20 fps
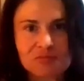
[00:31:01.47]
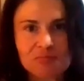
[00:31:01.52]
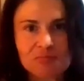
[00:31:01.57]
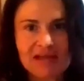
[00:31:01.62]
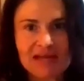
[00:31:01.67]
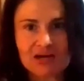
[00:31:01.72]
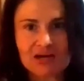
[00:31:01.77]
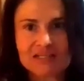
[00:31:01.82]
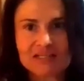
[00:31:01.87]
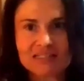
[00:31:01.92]

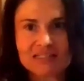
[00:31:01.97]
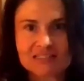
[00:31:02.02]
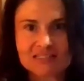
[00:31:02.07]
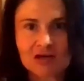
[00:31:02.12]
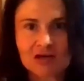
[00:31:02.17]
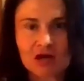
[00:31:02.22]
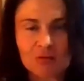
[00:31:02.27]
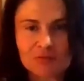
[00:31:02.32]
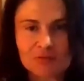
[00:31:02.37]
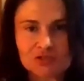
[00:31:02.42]
parent
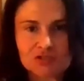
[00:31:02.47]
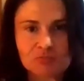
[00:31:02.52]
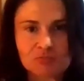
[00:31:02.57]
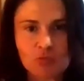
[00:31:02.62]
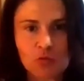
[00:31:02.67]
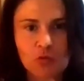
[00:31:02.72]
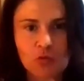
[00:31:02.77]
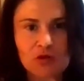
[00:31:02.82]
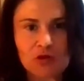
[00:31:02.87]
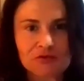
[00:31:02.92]
almost
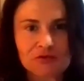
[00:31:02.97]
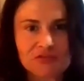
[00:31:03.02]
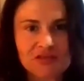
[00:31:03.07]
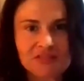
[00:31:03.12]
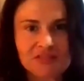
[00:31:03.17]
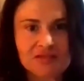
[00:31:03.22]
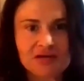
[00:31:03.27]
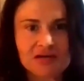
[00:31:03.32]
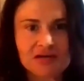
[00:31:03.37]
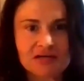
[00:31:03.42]
more
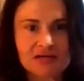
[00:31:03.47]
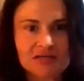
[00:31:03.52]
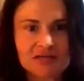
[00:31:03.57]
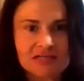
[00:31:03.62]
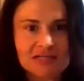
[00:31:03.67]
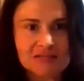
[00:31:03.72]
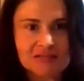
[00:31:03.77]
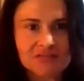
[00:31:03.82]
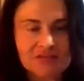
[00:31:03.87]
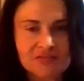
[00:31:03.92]
than the
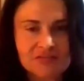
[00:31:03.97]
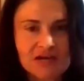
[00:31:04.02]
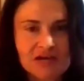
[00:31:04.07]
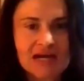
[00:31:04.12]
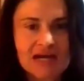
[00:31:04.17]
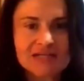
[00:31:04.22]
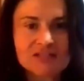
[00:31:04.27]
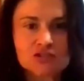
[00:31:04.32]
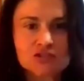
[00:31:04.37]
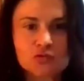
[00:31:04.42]

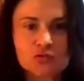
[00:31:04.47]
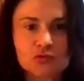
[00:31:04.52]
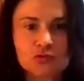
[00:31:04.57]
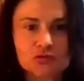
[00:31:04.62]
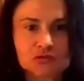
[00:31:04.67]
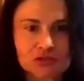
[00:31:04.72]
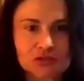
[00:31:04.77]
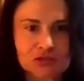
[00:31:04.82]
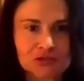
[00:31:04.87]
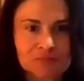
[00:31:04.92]
high
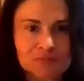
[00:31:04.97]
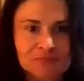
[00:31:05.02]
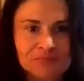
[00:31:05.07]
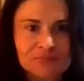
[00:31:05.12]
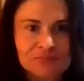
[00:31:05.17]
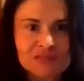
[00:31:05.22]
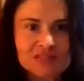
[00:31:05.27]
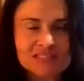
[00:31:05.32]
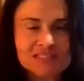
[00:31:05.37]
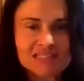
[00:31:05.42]
schooler,
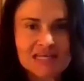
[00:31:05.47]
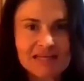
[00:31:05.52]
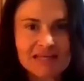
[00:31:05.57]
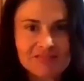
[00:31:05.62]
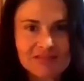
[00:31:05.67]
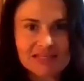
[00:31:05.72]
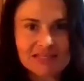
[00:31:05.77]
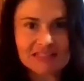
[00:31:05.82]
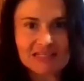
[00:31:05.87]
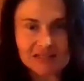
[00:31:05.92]
and
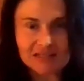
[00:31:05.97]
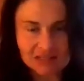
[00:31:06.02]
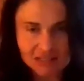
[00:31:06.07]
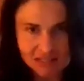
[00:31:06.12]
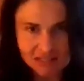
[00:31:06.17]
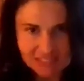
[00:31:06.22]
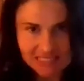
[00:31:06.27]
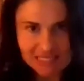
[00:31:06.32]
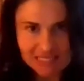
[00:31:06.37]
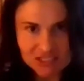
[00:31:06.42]
then
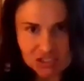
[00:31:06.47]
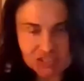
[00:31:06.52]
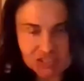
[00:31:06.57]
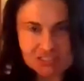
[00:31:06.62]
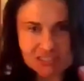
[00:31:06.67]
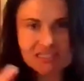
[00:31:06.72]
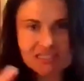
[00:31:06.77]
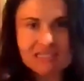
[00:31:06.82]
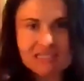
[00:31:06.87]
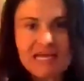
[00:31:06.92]

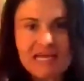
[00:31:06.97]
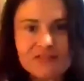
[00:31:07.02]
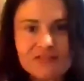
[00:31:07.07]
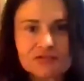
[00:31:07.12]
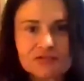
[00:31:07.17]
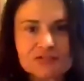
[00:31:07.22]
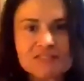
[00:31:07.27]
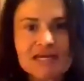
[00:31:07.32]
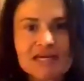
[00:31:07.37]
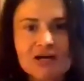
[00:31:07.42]
sessions together
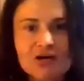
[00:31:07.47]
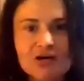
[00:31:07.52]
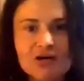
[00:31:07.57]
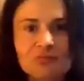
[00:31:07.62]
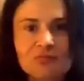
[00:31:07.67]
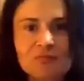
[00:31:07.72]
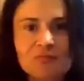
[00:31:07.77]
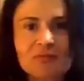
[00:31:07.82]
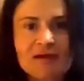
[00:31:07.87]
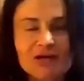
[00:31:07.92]
to help
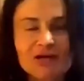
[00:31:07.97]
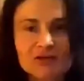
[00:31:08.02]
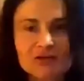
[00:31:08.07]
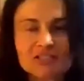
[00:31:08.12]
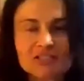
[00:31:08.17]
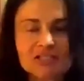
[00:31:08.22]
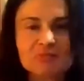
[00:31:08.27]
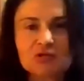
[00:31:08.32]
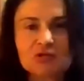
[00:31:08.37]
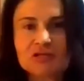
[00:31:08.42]
the parents
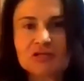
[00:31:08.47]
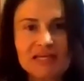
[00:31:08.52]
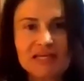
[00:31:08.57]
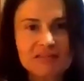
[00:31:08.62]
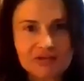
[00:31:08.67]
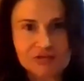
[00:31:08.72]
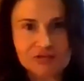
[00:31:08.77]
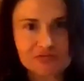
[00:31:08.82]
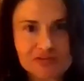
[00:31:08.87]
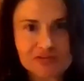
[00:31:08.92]
communicate
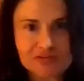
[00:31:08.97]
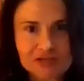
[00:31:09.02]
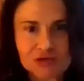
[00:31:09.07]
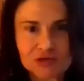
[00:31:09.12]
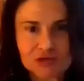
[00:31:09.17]
their fears.